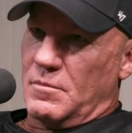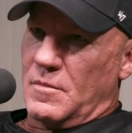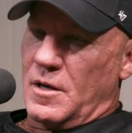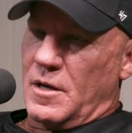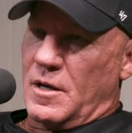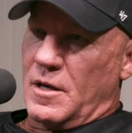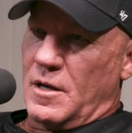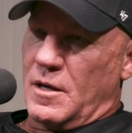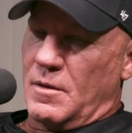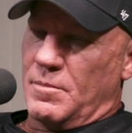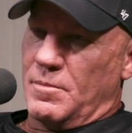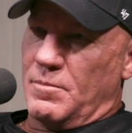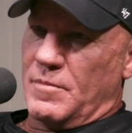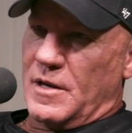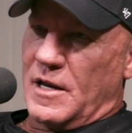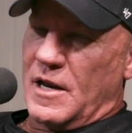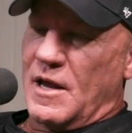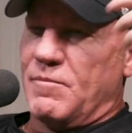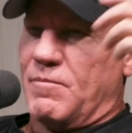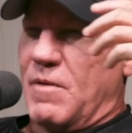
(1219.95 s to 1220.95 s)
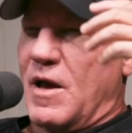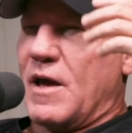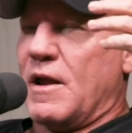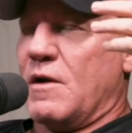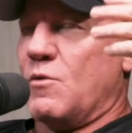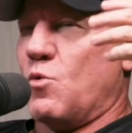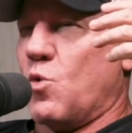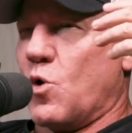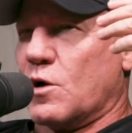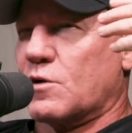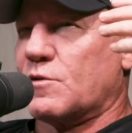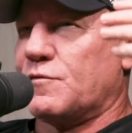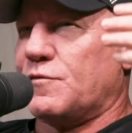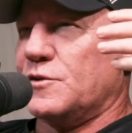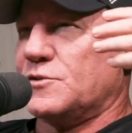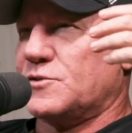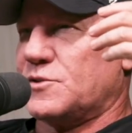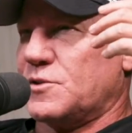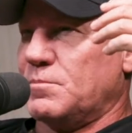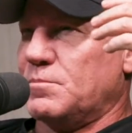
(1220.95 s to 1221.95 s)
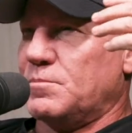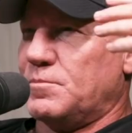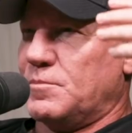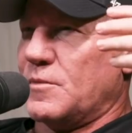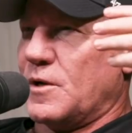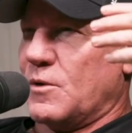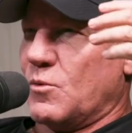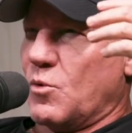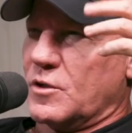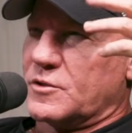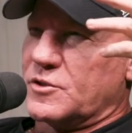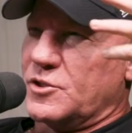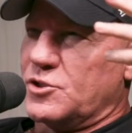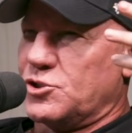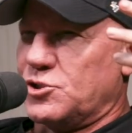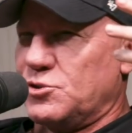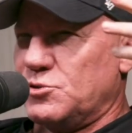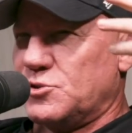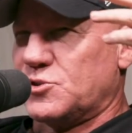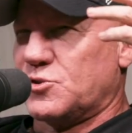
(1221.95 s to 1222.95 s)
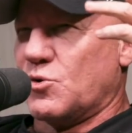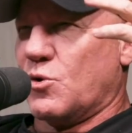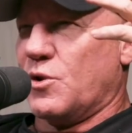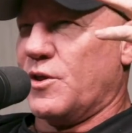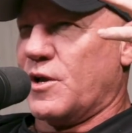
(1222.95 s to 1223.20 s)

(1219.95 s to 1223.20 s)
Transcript: I worked I worked in a shoe store.